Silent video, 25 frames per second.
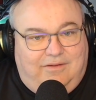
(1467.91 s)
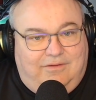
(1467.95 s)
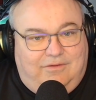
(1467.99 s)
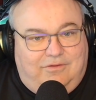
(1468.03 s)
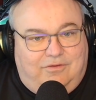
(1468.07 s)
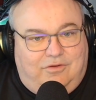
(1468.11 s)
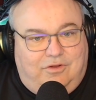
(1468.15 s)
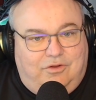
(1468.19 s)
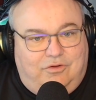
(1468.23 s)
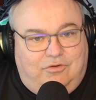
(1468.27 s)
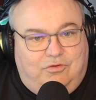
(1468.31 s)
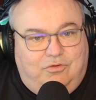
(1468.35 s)

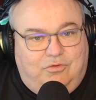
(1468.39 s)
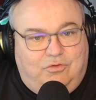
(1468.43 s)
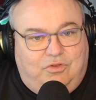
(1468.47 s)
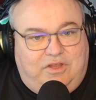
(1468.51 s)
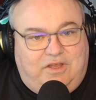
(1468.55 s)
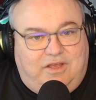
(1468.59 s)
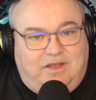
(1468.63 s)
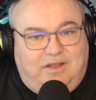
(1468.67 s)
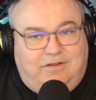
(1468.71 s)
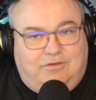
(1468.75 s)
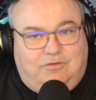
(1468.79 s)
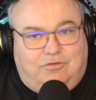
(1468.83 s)
to do
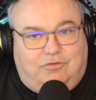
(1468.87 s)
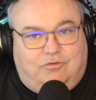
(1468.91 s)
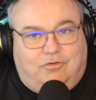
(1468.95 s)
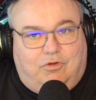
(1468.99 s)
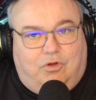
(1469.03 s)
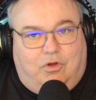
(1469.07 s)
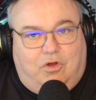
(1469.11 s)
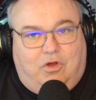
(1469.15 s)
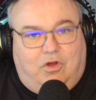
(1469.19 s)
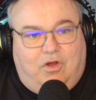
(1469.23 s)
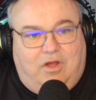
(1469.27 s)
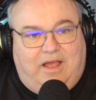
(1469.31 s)
the
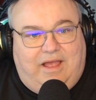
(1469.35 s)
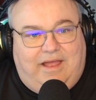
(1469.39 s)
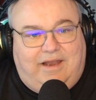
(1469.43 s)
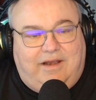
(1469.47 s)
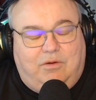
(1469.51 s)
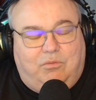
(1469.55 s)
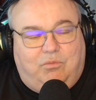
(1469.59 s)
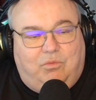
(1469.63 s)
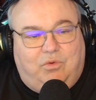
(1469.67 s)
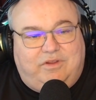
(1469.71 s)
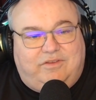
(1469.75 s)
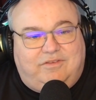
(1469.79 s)
install, and
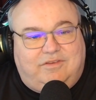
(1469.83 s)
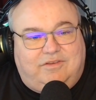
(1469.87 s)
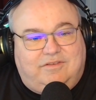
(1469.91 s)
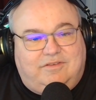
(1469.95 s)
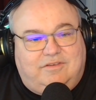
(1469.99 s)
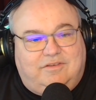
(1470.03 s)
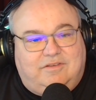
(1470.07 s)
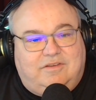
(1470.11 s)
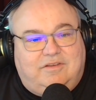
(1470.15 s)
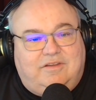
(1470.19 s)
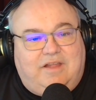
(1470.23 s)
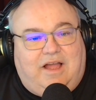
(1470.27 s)
it would
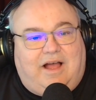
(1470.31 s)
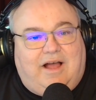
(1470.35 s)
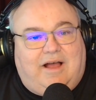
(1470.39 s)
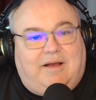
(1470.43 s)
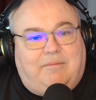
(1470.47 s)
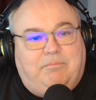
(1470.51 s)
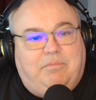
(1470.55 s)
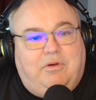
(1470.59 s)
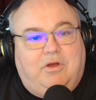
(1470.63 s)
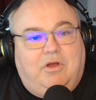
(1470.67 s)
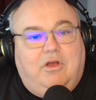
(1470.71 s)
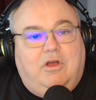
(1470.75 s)

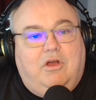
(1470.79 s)
stop